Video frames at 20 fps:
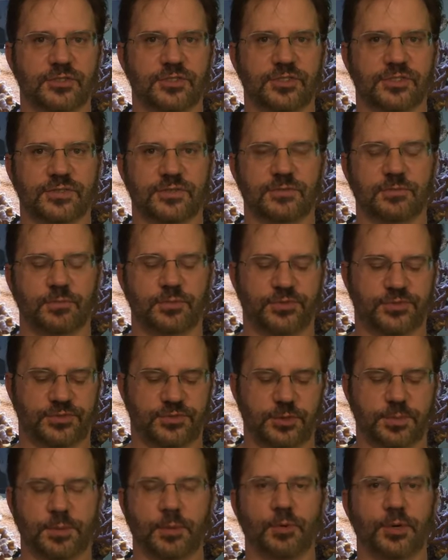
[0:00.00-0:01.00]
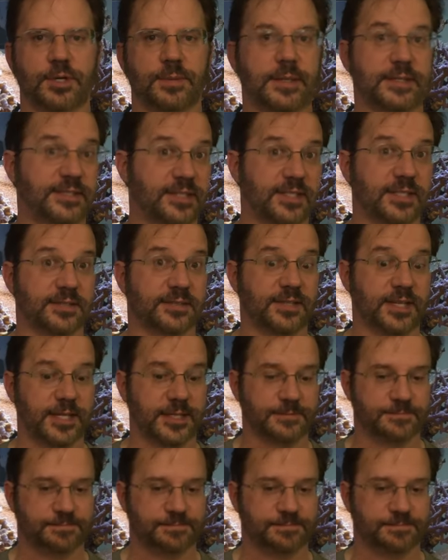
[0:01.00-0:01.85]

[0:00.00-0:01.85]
just super worried about TSA.